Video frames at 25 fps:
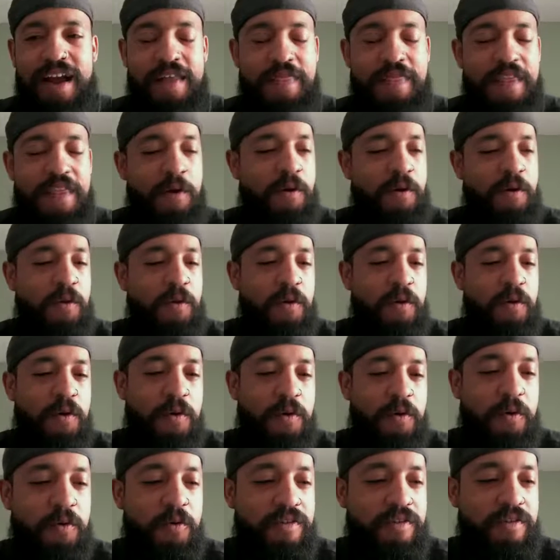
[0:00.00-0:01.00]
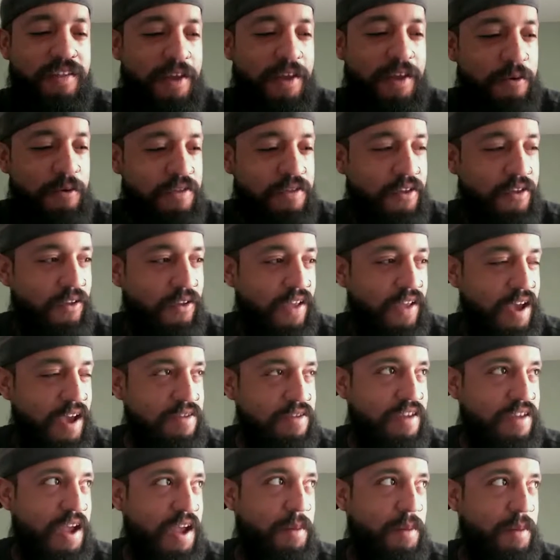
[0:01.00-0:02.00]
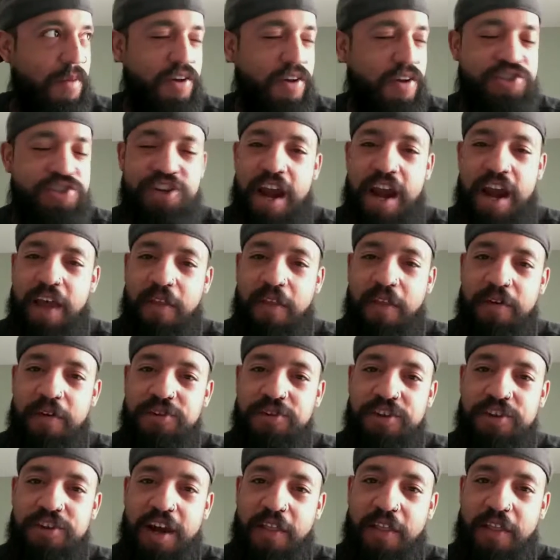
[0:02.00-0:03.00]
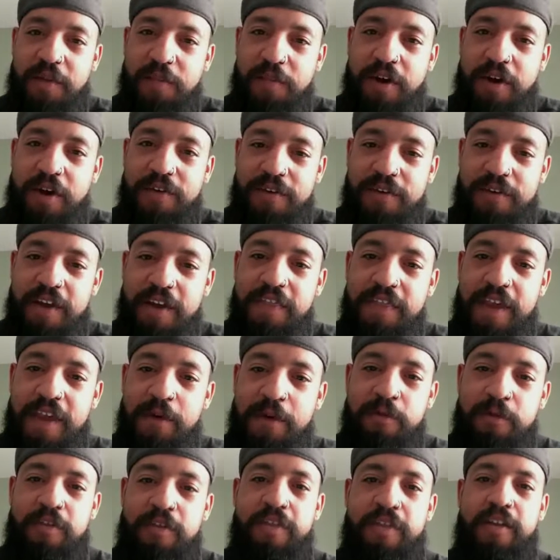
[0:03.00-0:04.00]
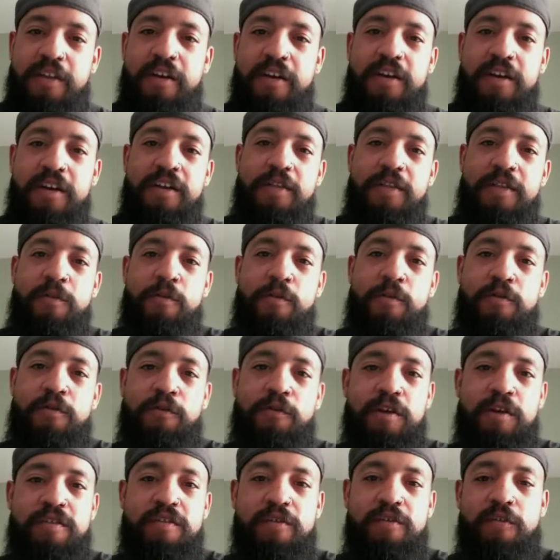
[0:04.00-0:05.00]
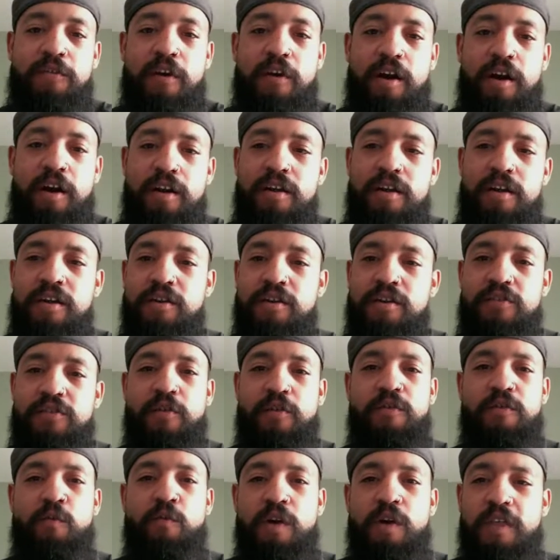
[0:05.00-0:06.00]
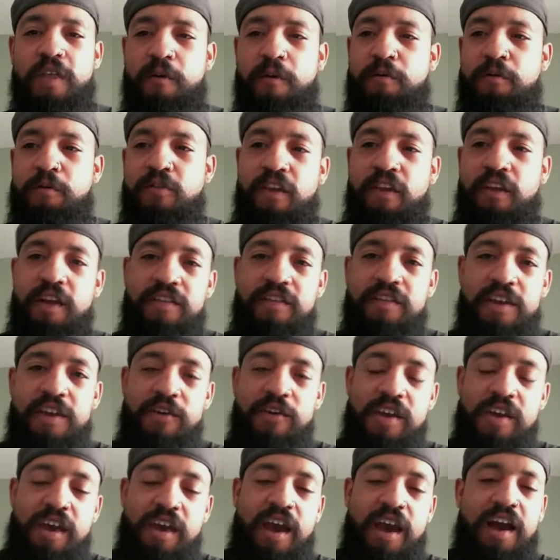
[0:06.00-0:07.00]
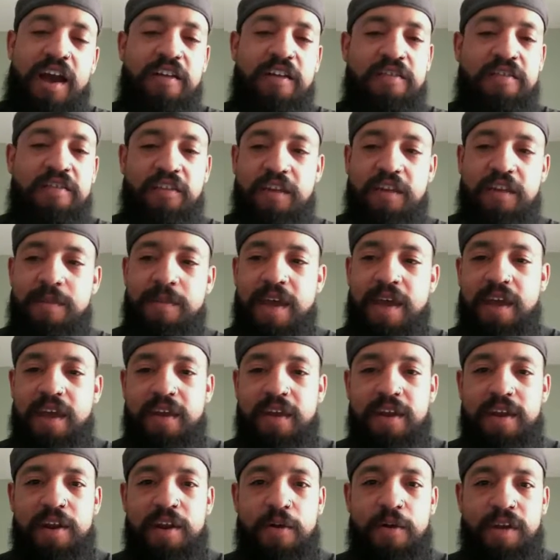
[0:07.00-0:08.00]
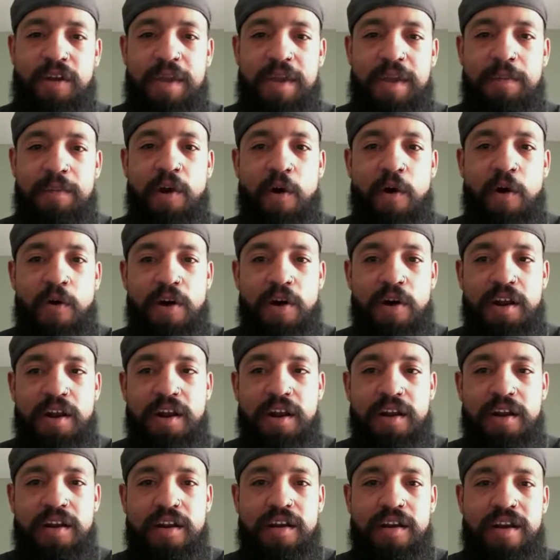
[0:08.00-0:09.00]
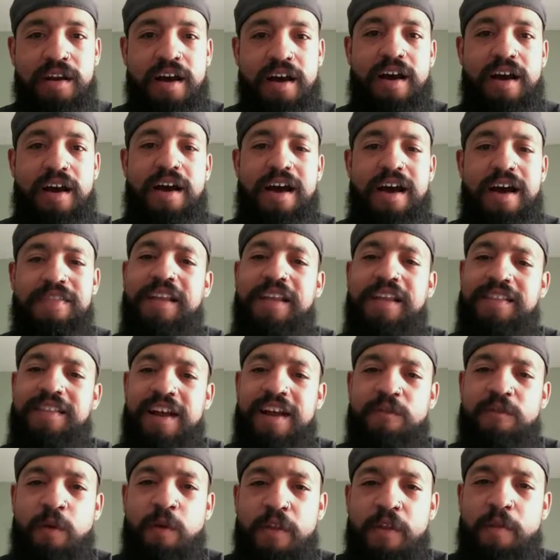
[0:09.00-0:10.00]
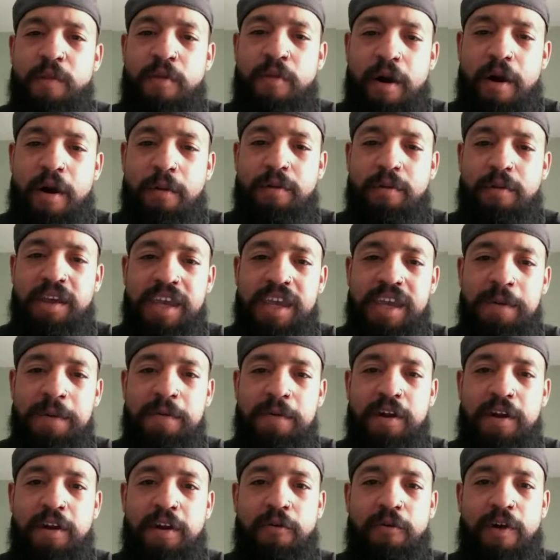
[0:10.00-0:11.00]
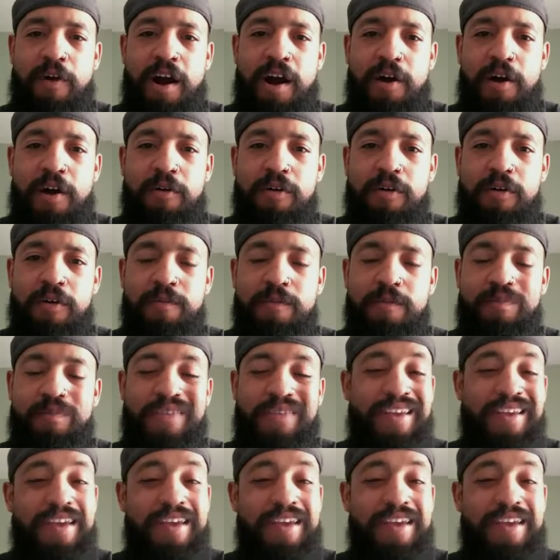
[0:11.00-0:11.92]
think who was it that was in there last time? Shia LaBeouf, I think, was in the most recent run. So it's one of those things that you can constantly keep going, and I think that's why they're probably keeping it around. Is